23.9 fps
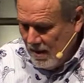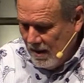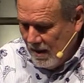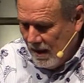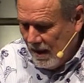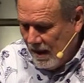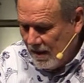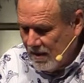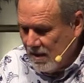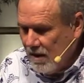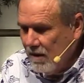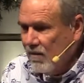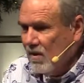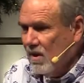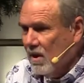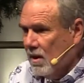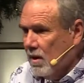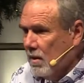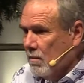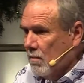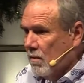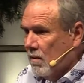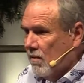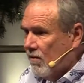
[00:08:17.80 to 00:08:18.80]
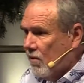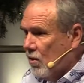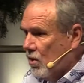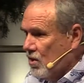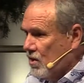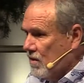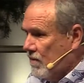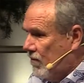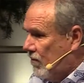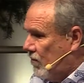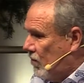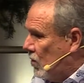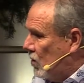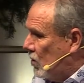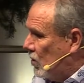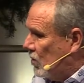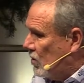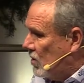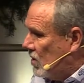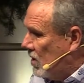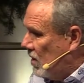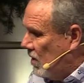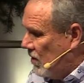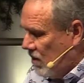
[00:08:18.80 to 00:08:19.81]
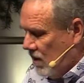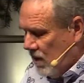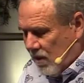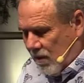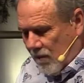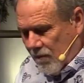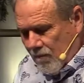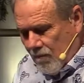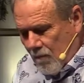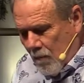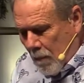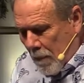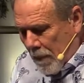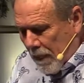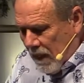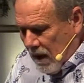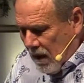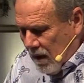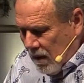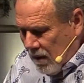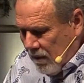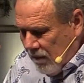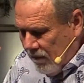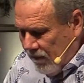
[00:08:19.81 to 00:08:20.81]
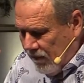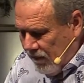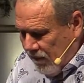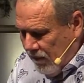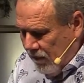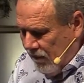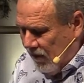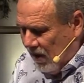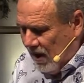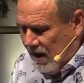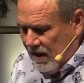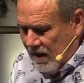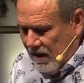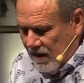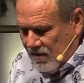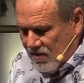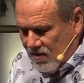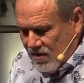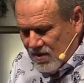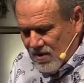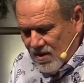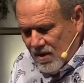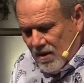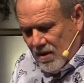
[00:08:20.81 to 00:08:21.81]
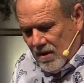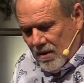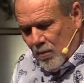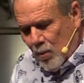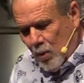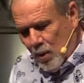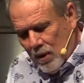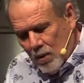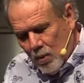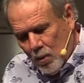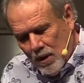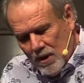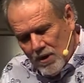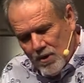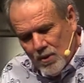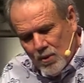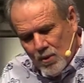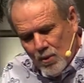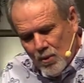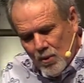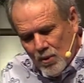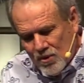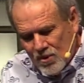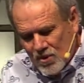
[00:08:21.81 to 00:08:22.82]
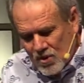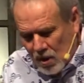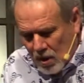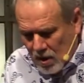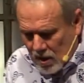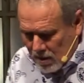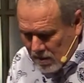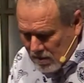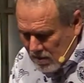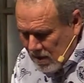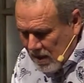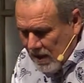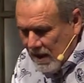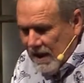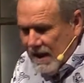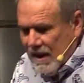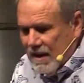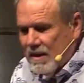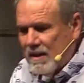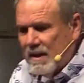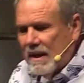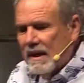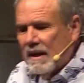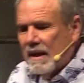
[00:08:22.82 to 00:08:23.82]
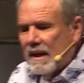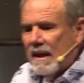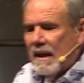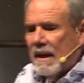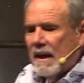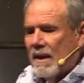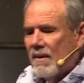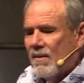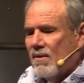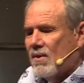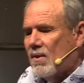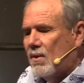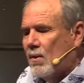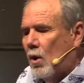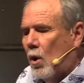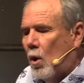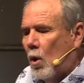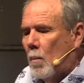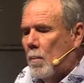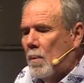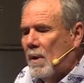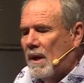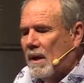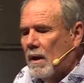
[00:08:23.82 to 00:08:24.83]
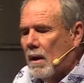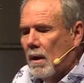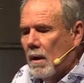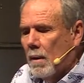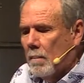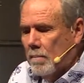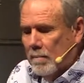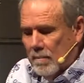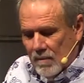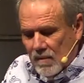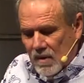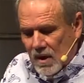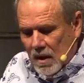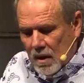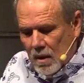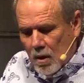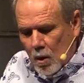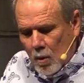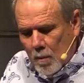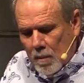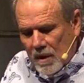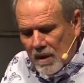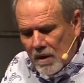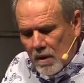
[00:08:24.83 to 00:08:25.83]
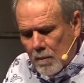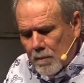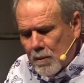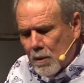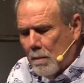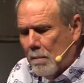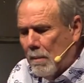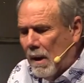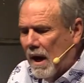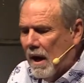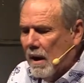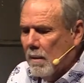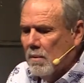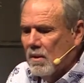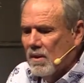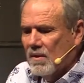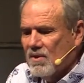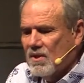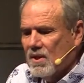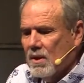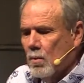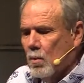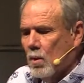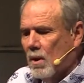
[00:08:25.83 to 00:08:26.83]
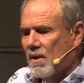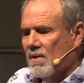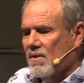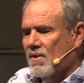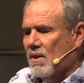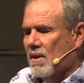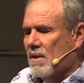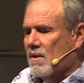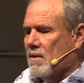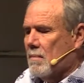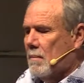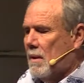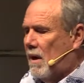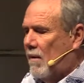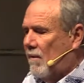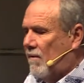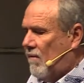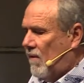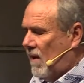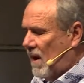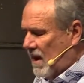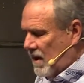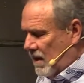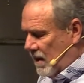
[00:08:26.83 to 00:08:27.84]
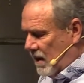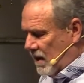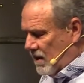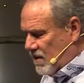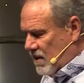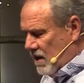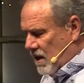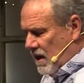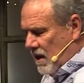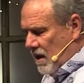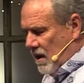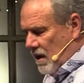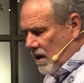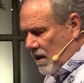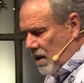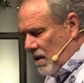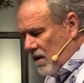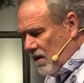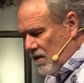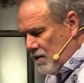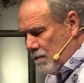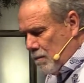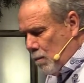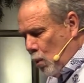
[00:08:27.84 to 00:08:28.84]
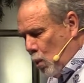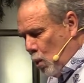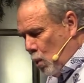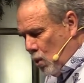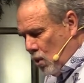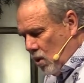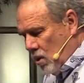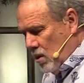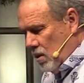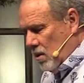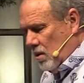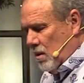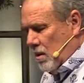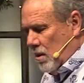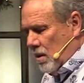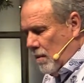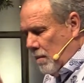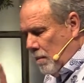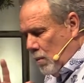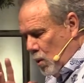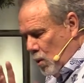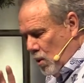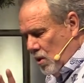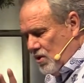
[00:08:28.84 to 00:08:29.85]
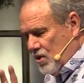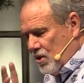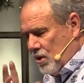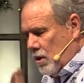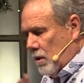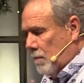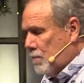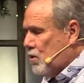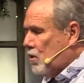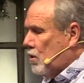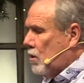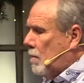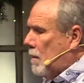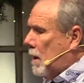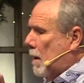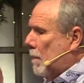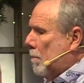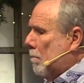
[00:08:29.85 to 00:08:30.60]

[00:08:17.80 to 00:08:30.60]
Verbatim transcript: and giving Him the first fruit. I think finances there when you start digging into opening up uh, opening up your Bible and seeing what it says about finance, there's more more scripture about